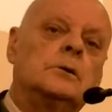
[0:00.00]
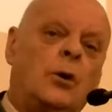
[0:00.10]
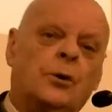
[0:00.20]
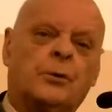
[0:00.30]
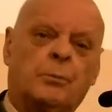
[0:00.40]

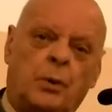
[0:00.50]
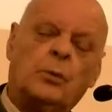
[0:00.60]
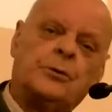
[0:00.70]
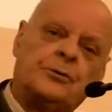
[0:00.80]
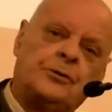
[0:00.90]
God
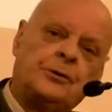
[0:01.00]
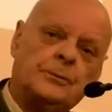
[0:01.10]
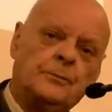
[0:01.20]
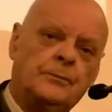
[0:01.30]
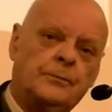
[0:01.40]
reports
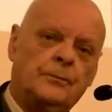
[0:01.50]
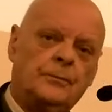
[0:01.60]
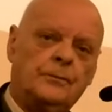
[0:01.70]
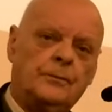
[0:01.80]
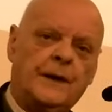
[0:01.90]

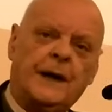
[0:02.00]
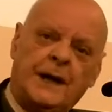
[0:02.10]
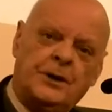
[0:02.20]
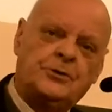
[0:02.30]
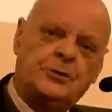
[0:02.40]
the
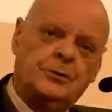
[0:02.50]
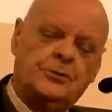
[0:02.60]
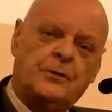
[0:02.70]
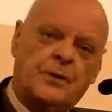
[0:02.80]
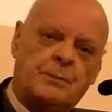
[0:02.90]

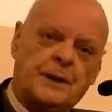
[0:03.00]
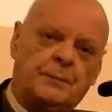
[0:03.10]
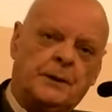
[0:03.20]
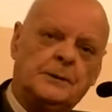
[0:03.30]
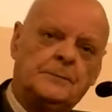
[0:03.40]
attitudes of the
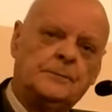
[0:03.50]
people.